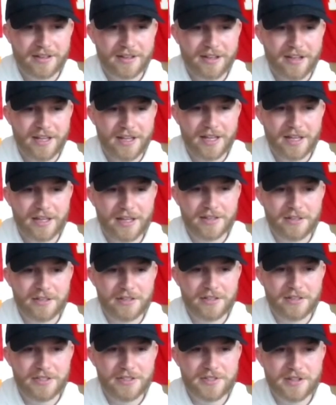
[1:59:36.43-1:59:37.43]
and
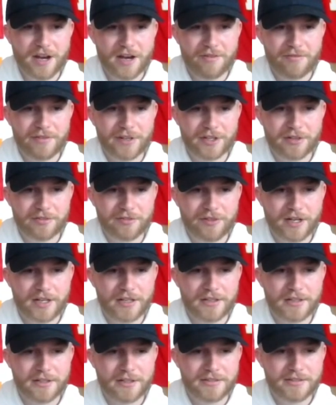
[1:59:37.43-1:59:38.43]
he's not
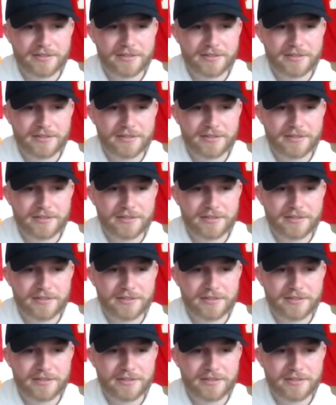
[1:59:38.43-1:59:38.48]
verified.